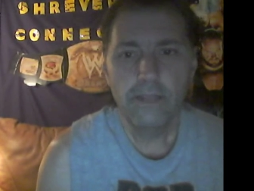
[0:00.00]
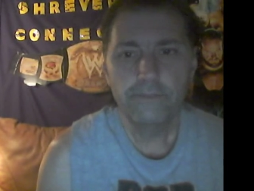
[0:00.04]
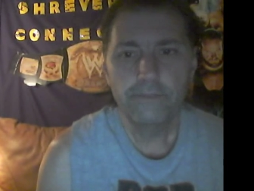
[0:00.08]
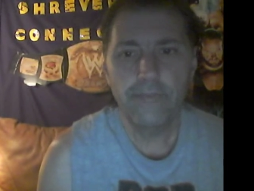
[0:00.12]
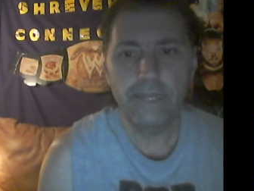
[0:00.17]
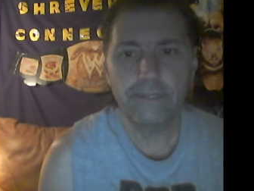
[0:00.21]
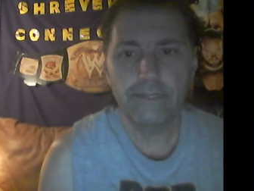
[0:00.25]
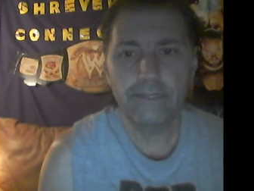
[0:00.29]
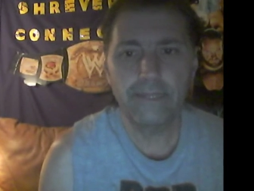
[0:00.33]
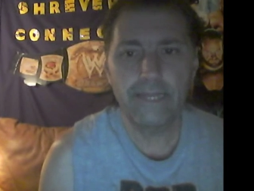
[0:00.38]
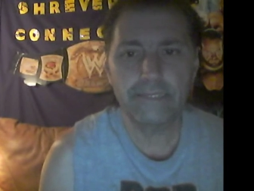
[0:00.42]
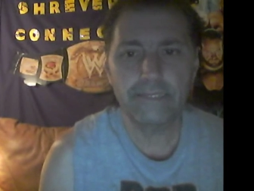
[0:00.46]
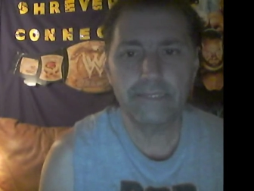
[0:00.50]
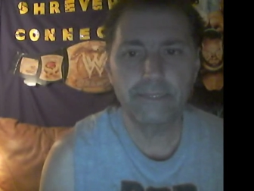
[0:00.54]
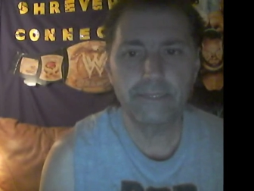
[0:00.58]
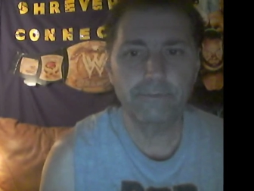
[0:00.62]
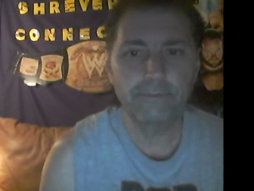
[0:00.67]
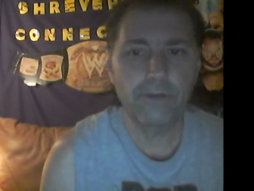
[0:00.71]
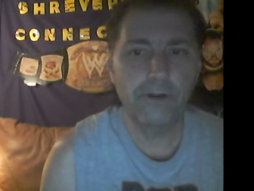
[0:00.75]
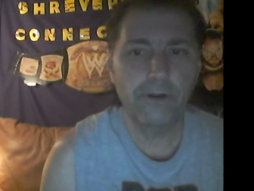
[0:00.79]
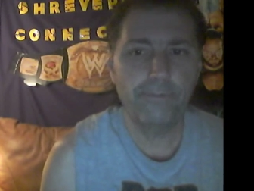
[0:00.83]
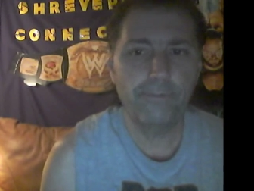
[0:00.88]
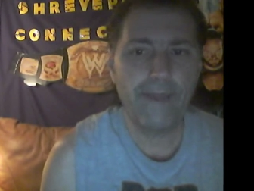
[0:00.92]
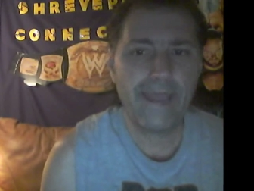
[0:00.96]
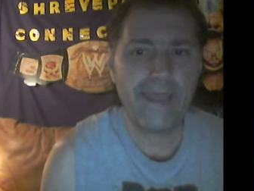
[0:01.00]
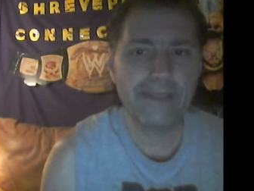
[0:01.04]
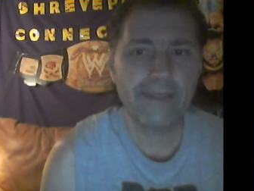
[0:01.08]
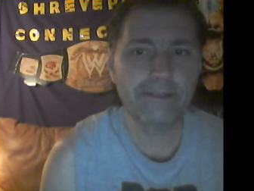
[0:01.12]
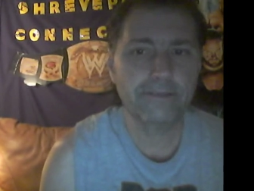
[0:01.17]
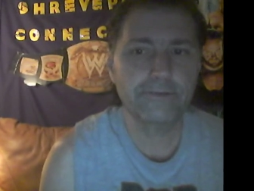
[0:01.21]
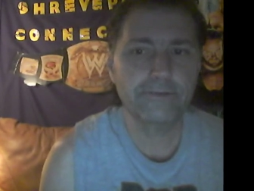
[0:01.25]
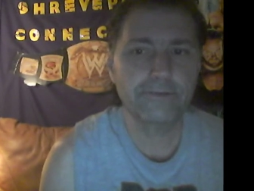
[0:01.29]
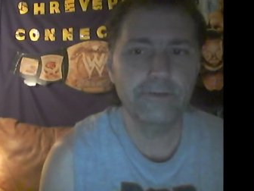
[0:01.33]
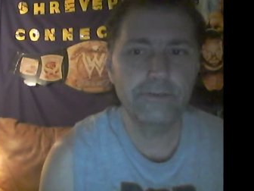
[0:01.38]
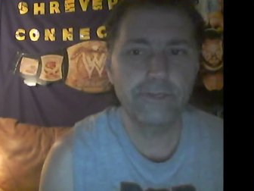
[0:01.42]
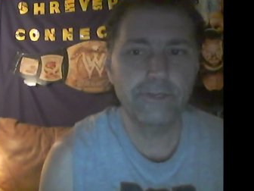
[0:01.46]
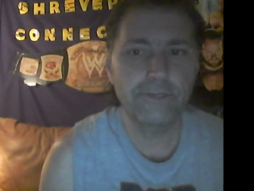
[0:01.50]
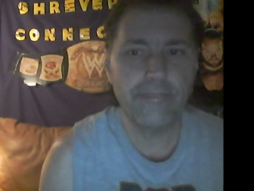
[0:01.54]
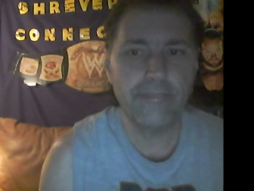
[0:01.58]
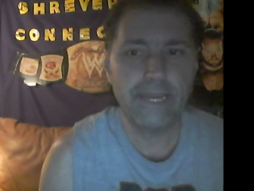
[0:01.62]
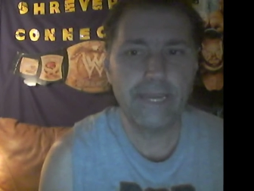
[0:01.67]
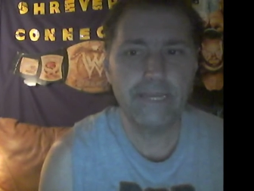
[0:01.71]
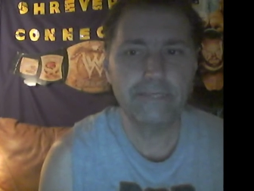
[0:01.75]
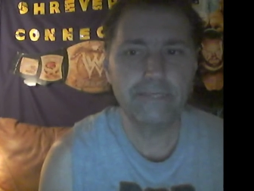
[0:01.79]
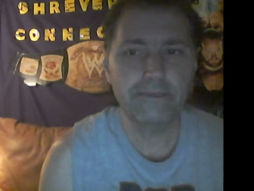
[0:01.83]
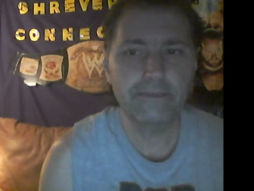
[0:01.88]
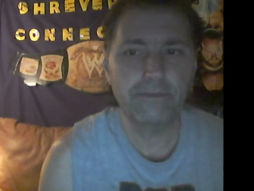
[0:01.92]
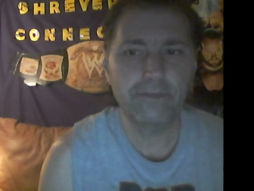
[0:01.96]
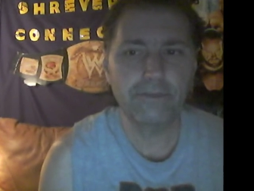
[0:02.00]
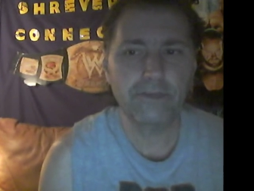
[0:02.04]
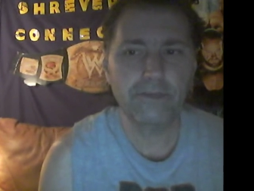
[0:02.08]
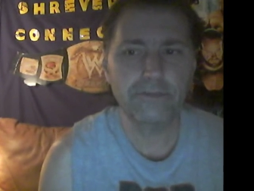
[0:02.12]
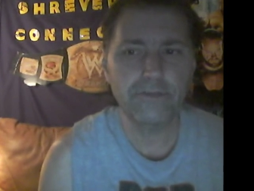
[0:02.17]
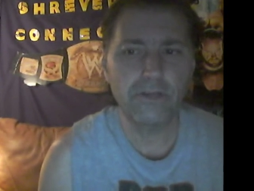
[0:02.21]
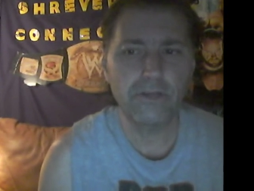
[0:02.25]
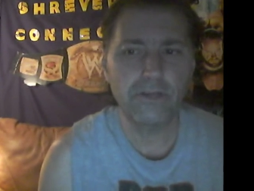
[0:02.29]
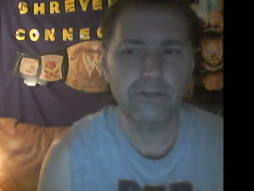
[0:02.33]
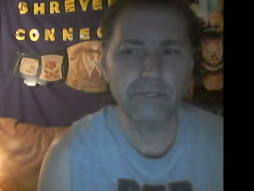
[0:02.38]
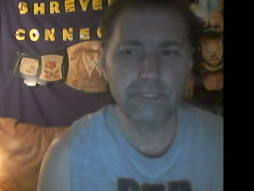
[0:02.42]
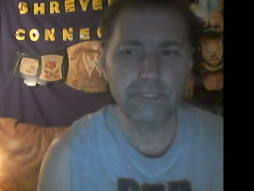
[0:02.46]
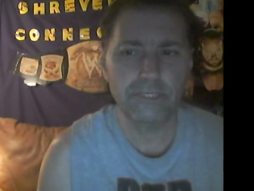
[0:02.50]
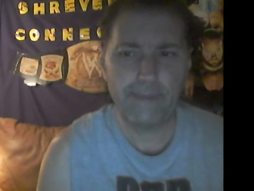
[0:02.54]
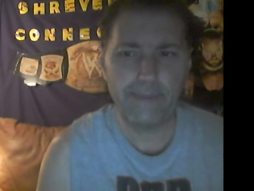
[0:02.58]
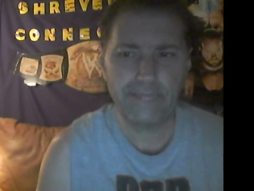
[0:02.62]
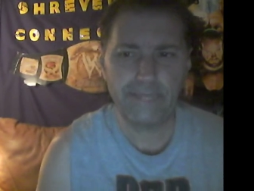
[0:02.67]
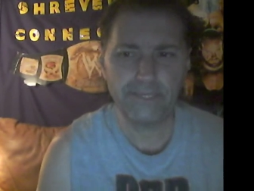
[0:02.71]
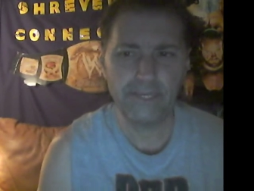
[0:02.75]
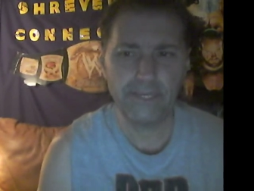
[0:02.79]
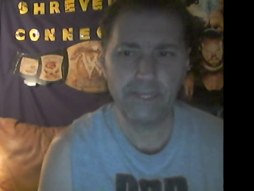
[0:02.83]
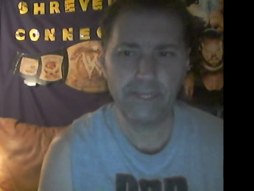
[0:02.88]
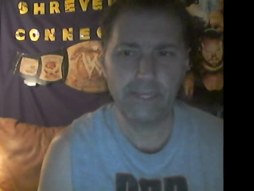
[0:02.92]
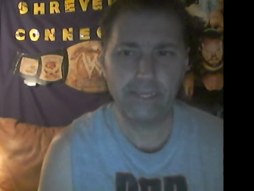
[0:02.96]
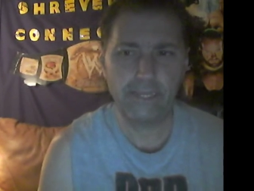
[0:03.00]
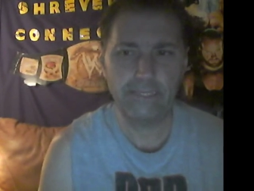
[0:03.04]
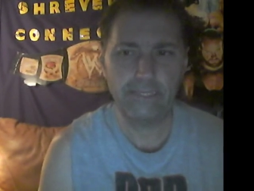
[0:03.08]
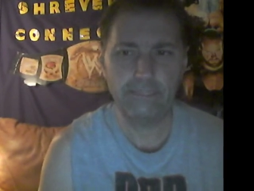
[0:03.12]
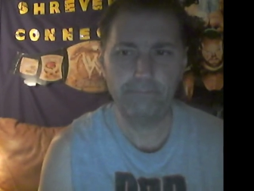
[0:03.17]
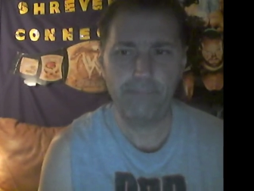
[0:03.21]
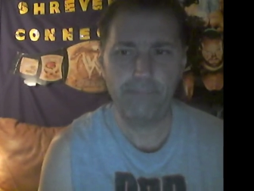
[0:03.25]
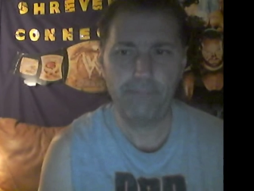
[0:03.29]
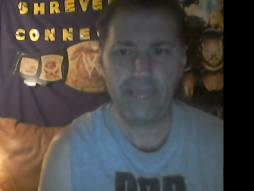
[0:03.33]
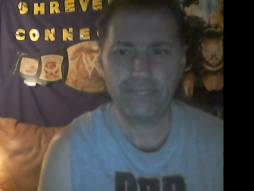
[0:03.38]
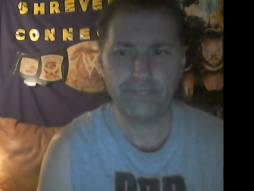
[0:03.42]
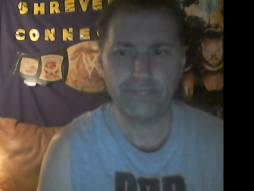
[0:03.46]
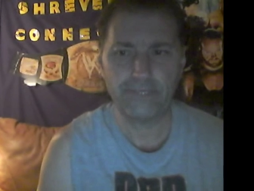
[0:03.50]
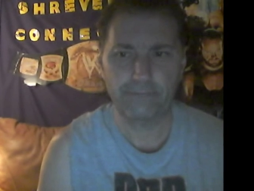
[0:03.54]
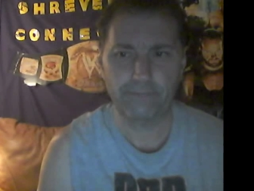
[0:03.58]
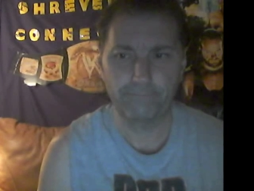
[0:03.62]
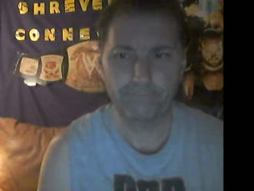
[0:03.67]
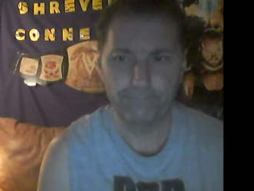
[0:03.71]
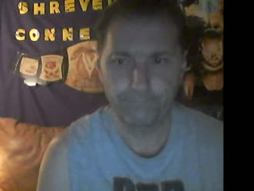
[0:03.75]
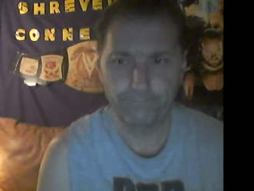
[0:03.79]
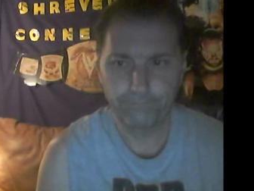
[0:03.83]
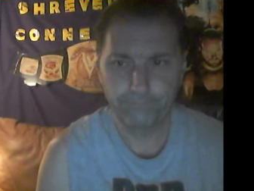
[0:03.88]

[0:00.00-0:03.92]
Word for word: that lets them go back to the days of the controller smashing and mashing.